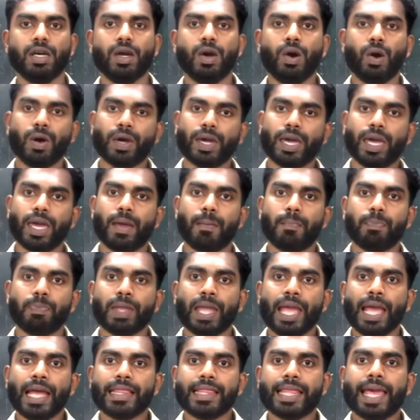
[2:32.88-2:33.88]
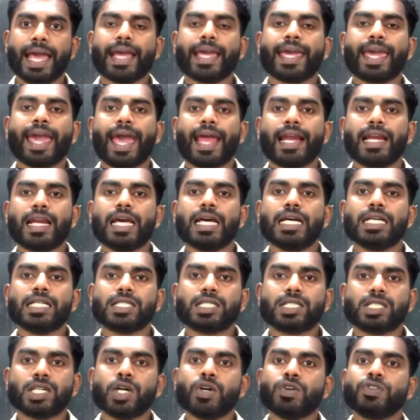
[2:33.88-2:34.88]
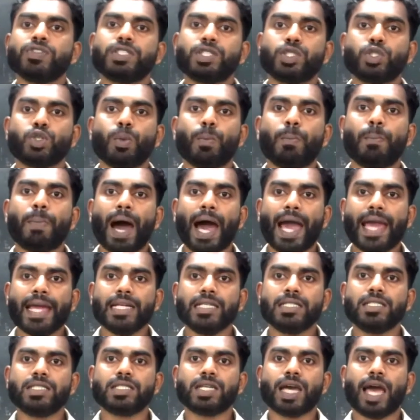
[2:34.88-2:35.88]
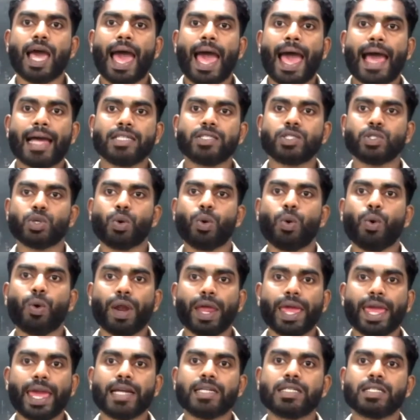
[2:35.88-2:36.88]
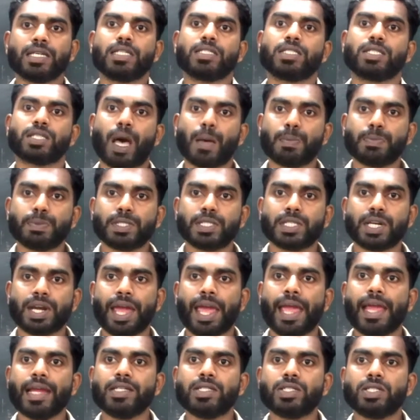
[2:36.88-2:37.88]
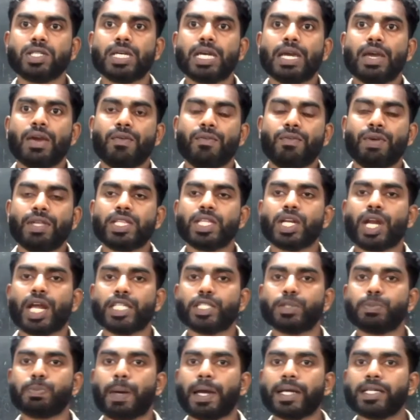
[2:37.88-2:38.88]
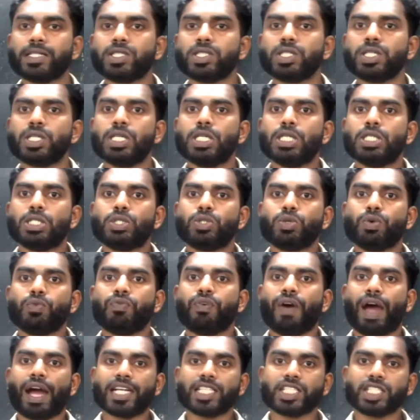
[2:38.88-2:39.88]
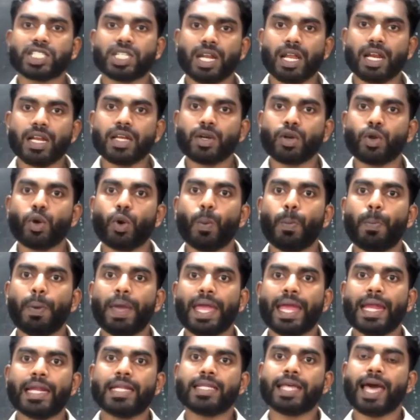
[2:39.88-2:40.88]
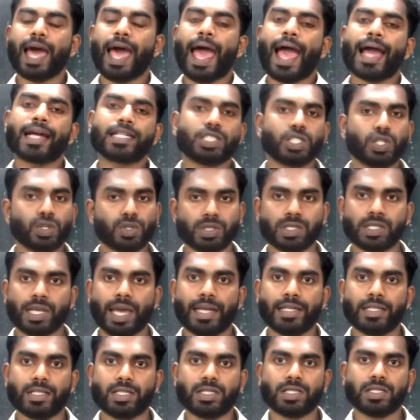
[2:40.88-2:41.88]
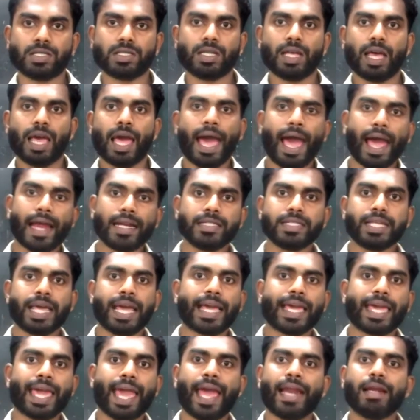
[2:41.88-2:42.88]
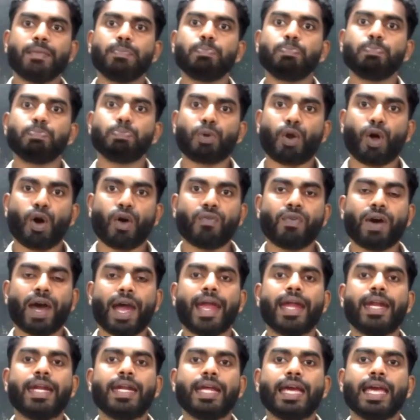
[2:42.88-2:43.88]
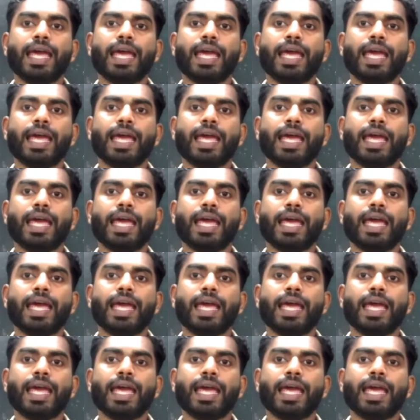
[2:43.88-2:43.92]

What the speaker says: Okay, they can serve to bind and orient substrate with respect to functional group in the active sites, and they can provide